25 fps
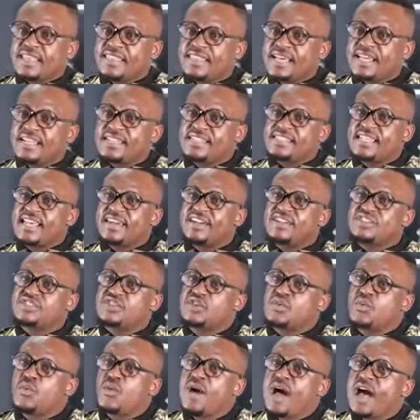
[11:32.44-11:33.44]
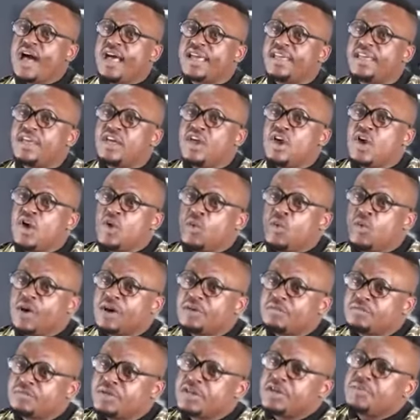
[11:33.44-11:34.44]
That is the reason why
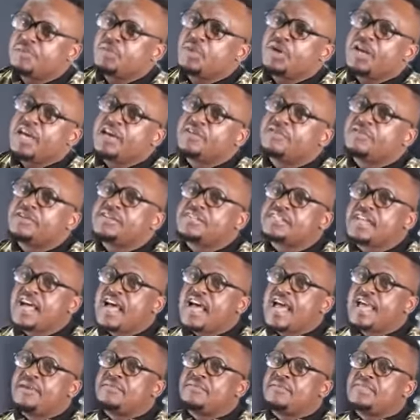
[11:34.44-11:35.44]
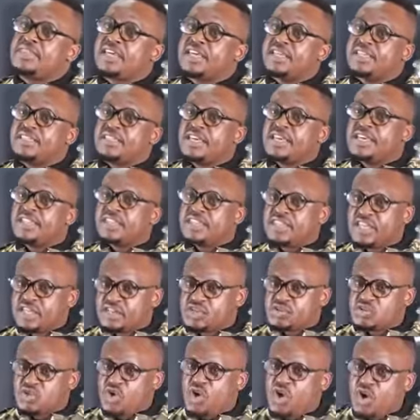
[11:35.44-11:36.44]
when people every time
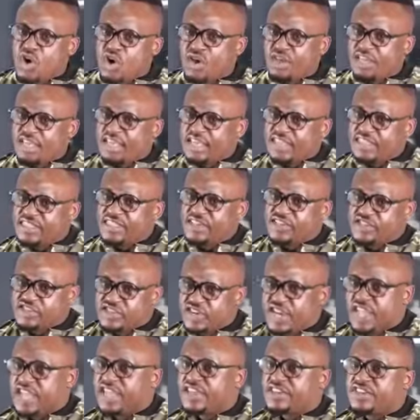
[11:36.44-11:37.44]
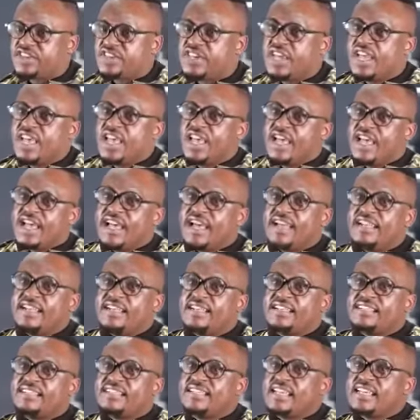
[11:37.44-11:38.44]
they talk in the church
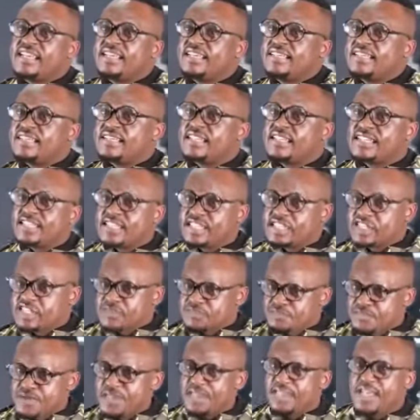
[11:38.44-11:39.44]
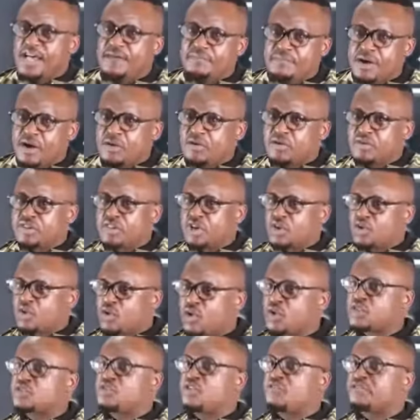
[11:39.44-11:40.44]
and they speak about the
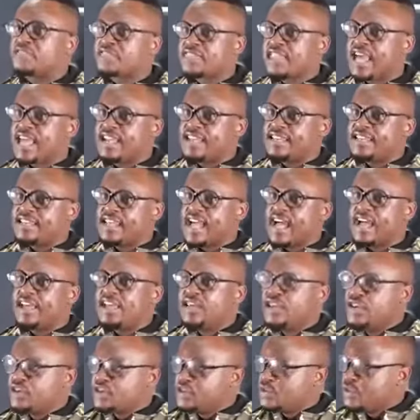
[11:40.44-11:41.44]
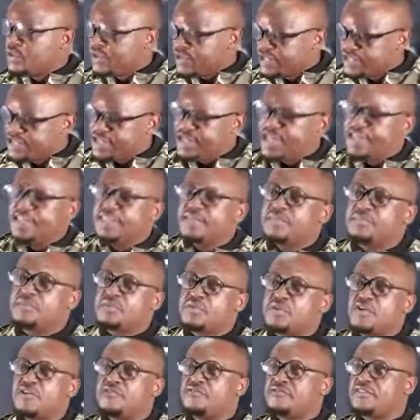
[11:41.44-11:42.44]
God of Thunder, you'll hear the
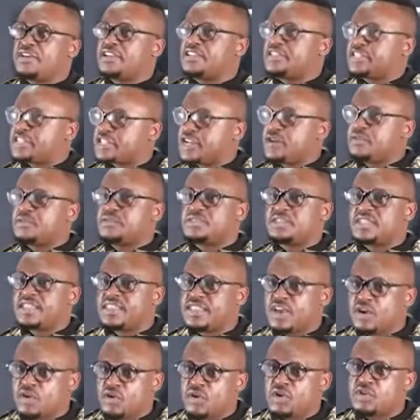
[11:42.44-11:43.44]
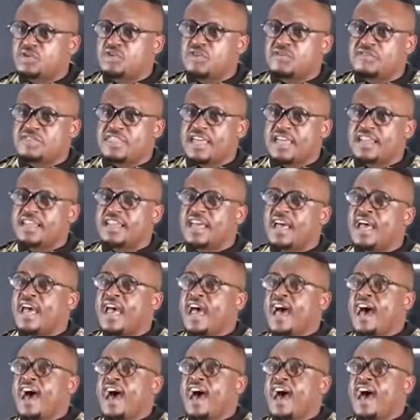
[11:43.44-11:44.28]
prophet shouting the God of Thunder.